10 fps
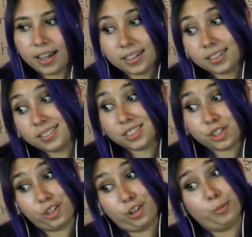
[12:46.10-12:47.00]
And
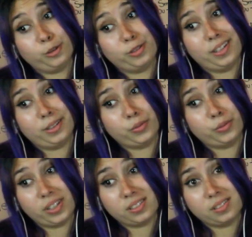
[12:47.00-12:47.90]
she almost killed
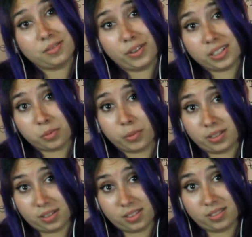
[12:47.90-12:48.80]
Fitz
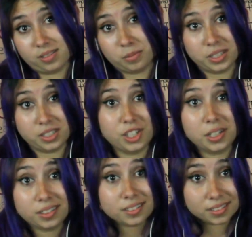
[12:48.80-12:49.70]
once when
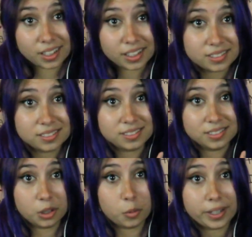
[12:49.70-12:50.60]
she, like,
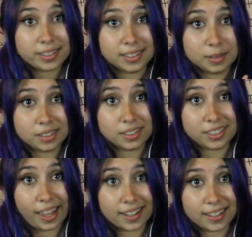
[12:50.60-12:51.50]
quaked him in the
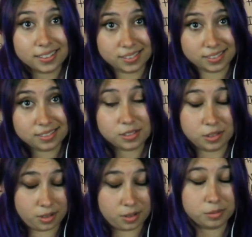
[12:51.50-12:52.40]
neck and,
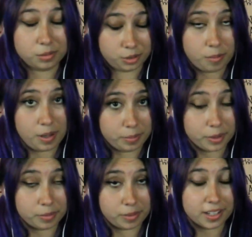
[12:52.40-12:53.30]
you know, you
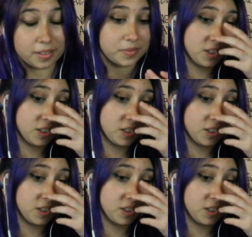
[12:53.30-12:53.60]
remember, right?